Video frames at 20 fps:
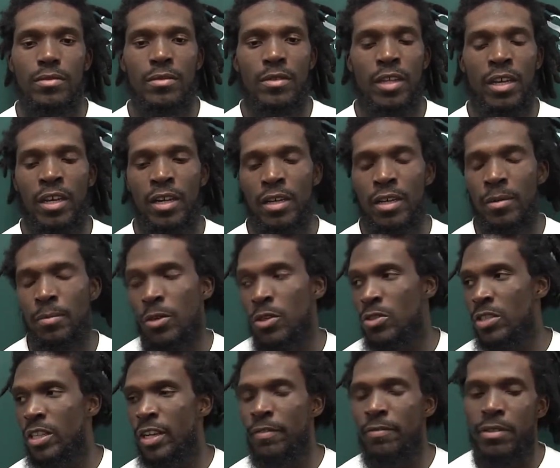Yeah,
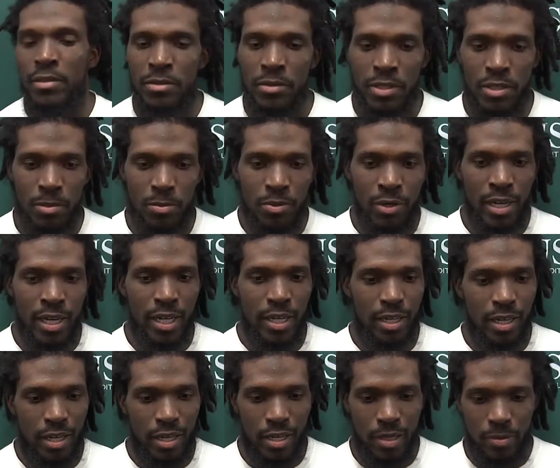most definitely was a
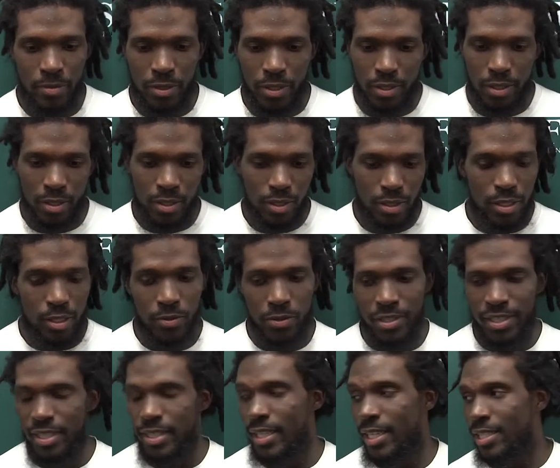pride game, but it
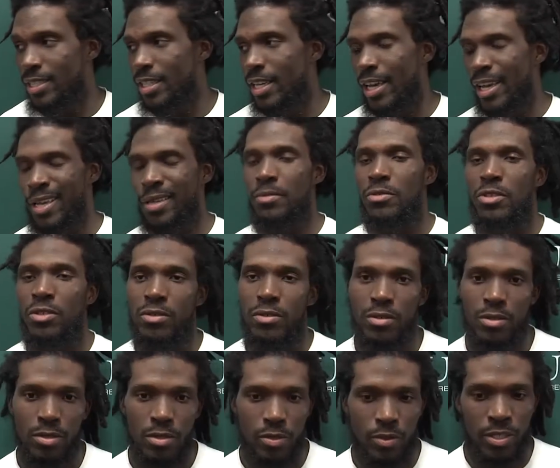was the next game, so
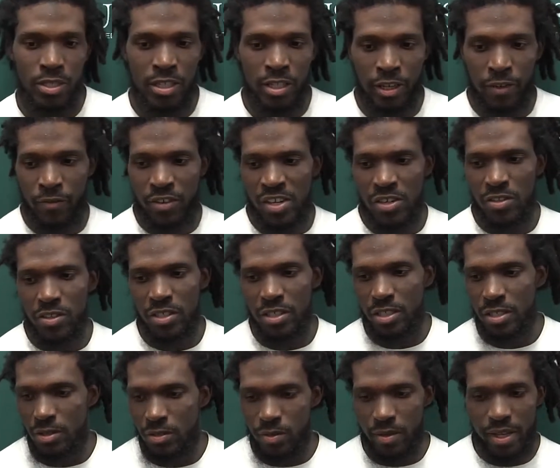we took it very
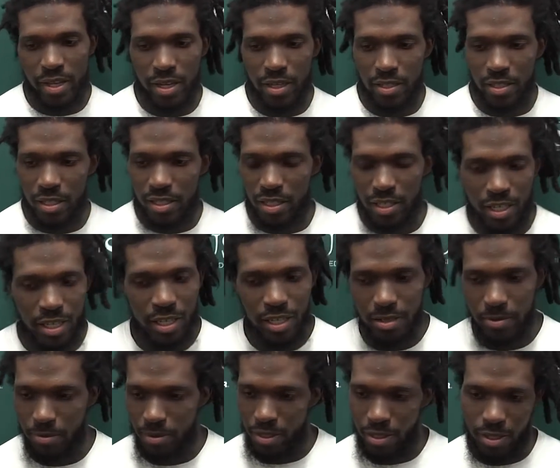seriously. We had another
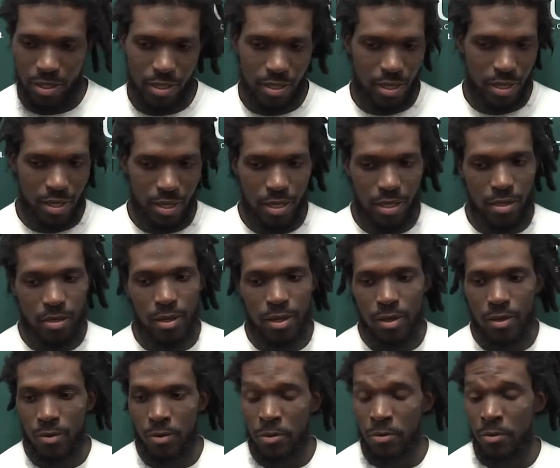ESPN game.
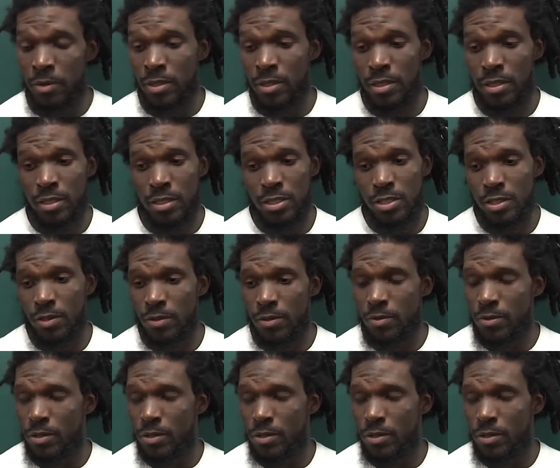We wanted to show the